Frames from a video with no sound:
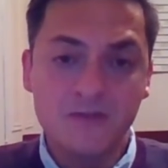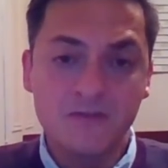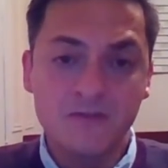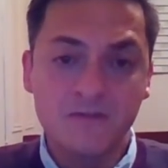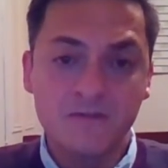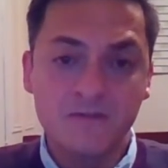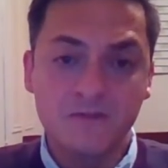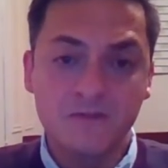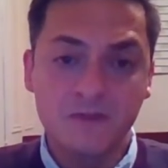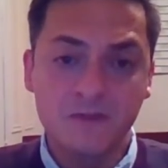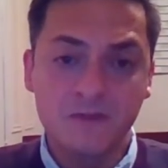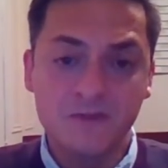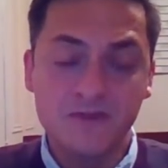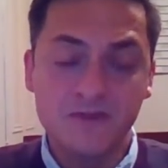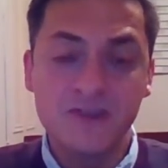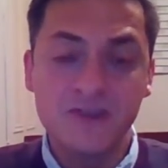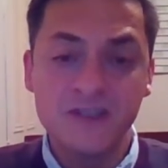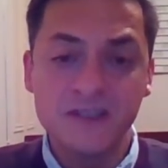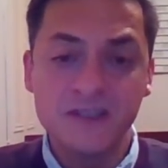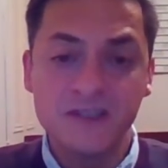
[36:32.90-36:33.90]
the
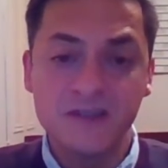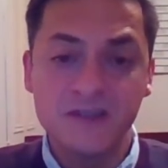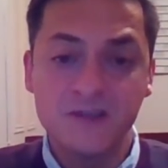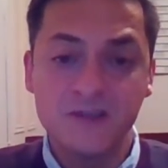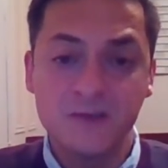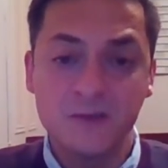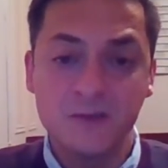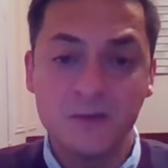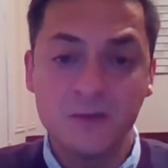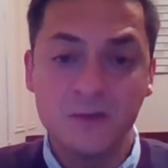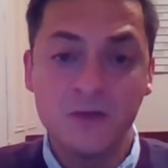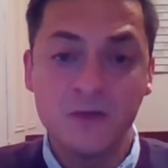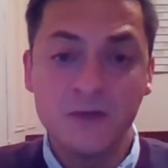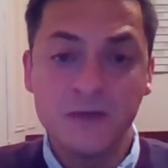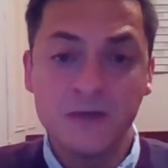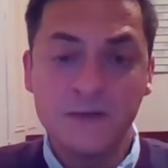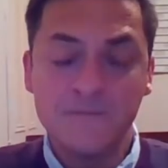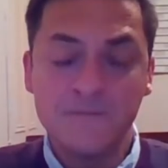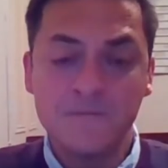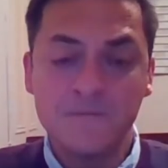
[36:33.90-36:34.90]
first thing to do
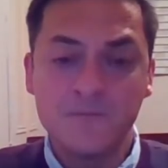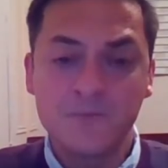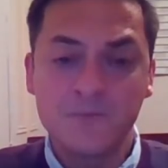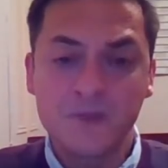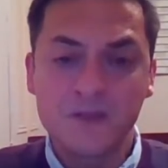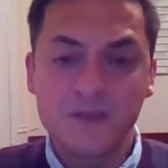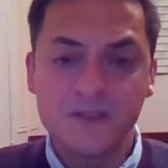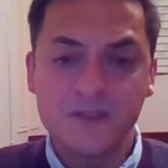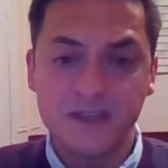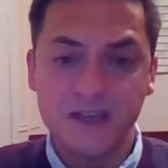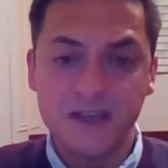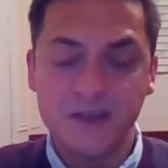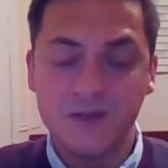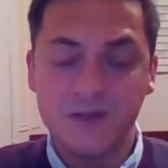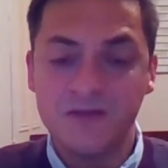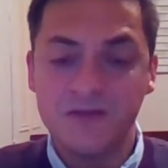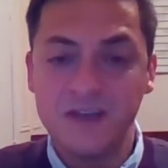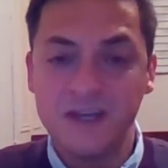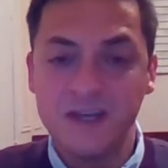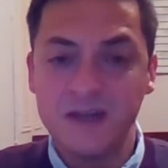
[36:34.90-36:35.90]
to get your
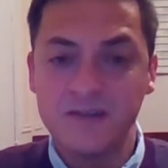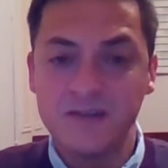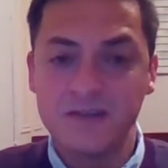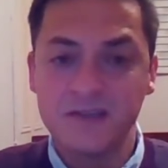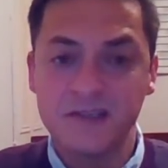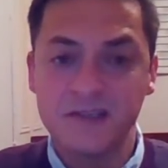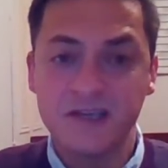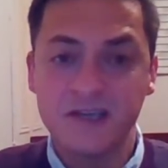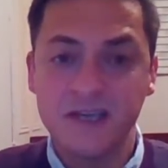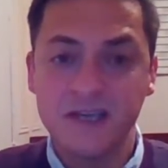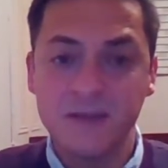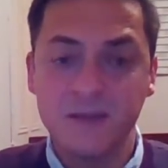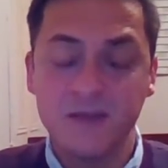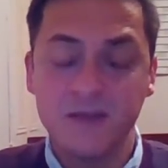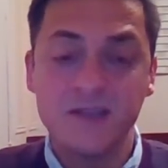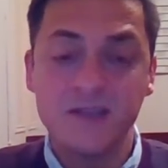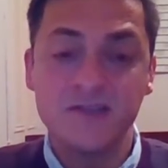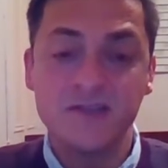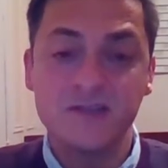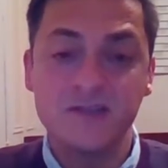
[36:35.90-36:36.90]
feet under the table
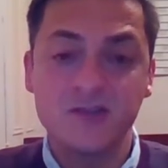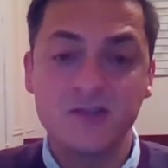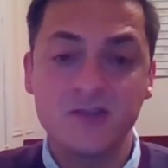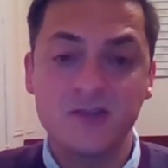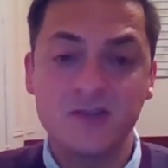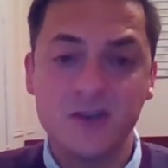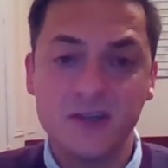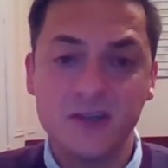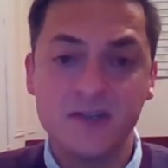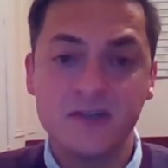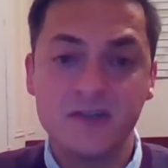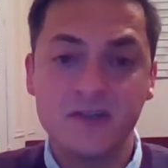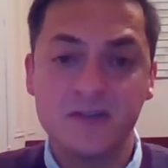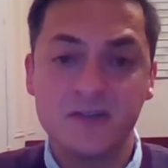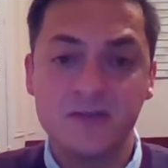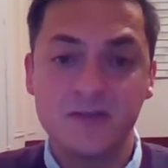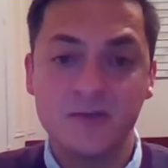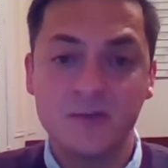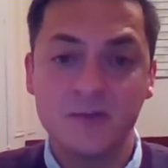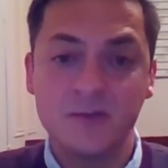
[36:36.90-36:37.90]
is to try to
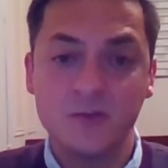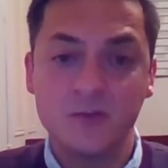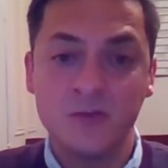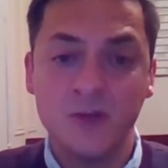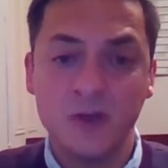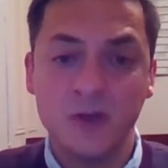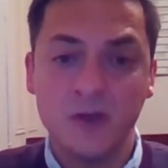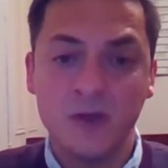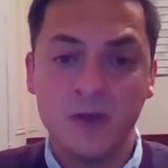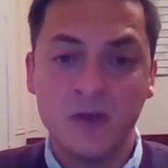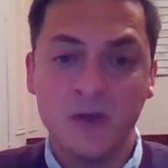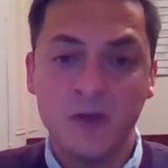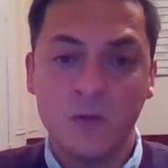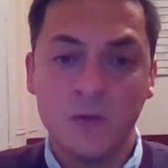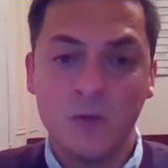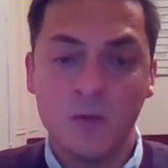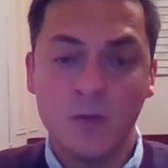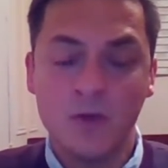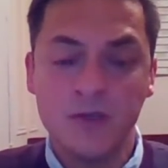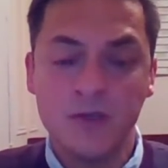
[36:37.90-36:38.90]
do
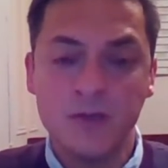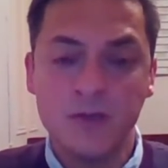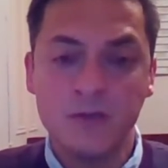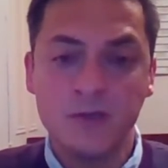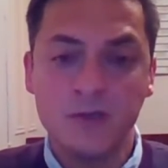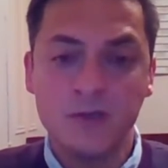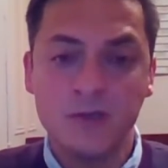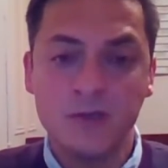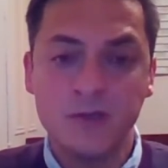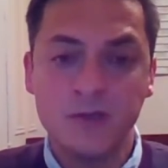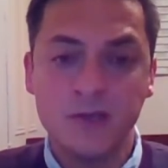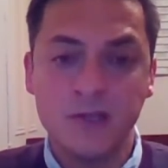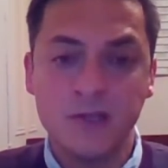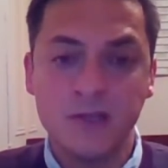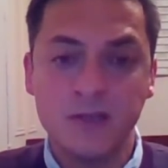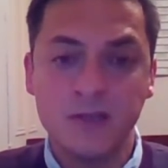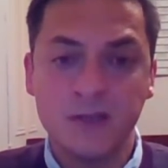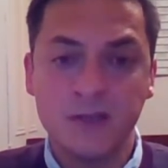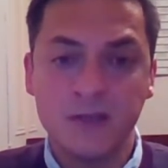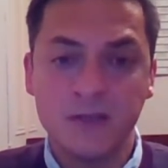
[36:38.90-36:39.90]
what you were doing
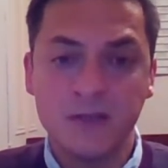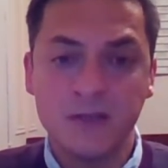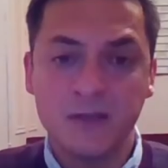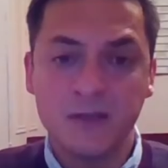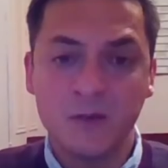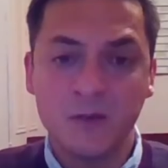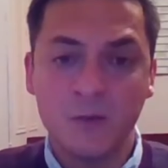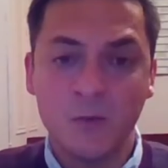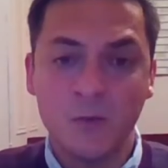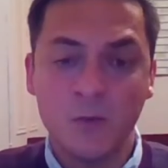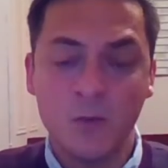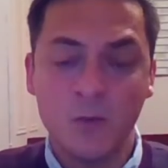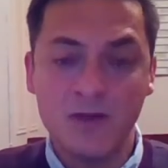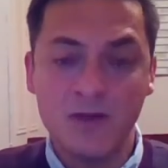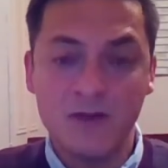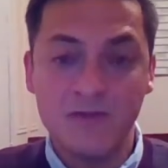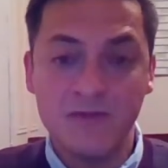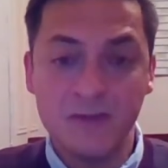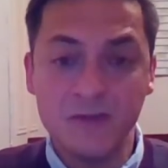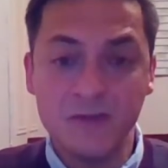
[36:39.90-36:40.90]

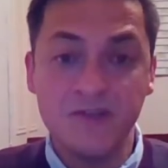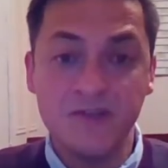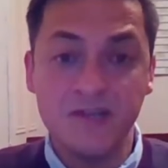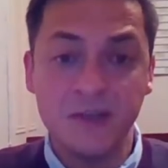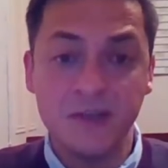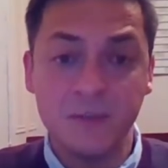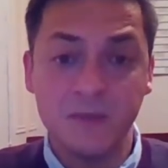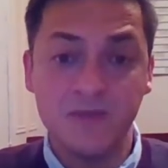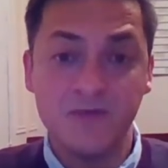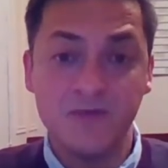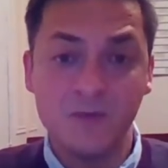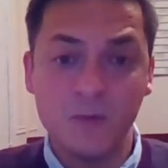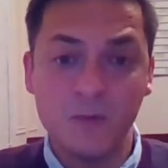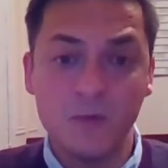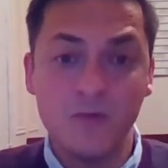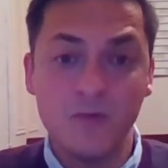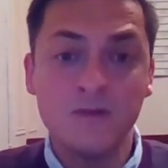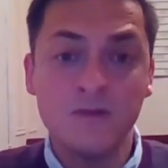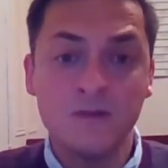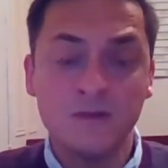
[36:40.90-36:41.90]
wherever you did it
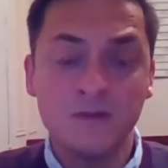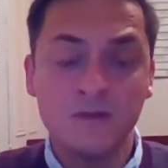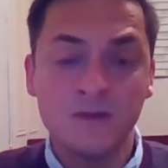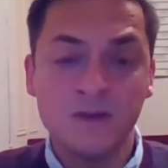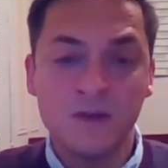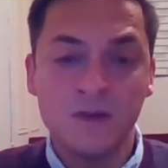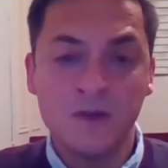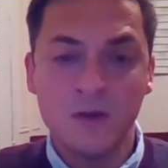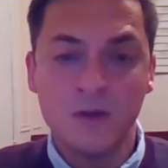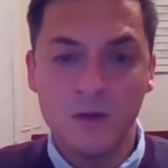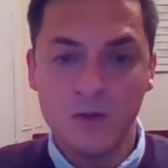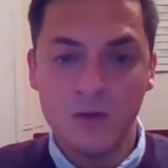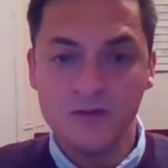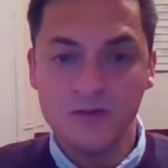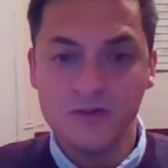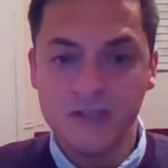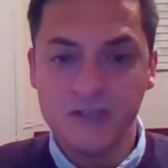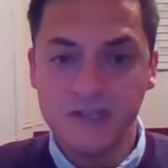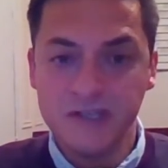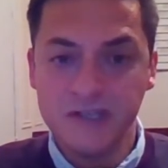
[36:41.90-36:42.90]
before on
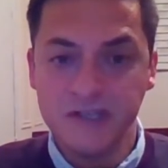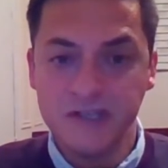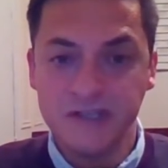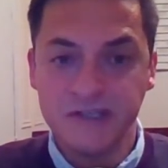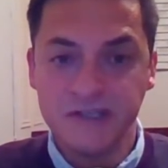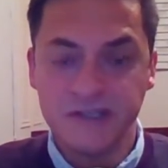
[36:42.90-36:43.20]
Geegeez.